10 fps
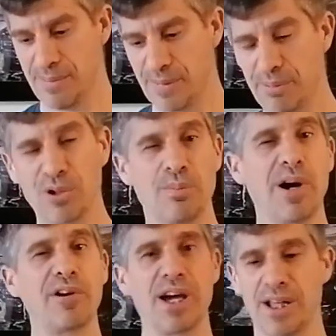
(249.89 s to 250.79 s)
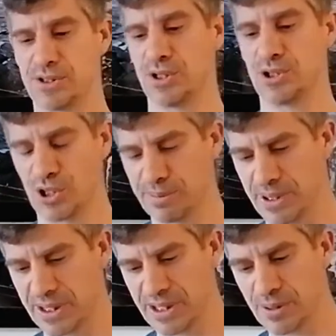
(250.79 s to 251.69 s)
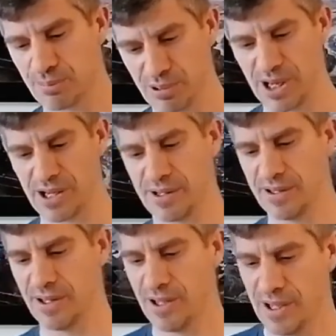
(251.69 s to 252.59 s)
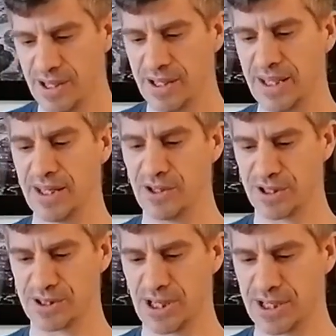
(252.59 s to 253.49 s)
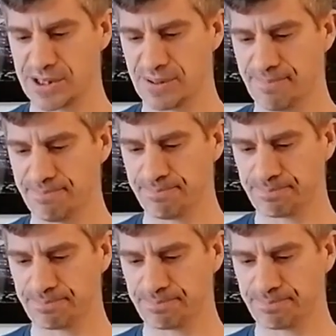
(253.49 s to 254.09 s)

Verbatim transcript: Maybe you bow your heads and join me in a prayer in isolation.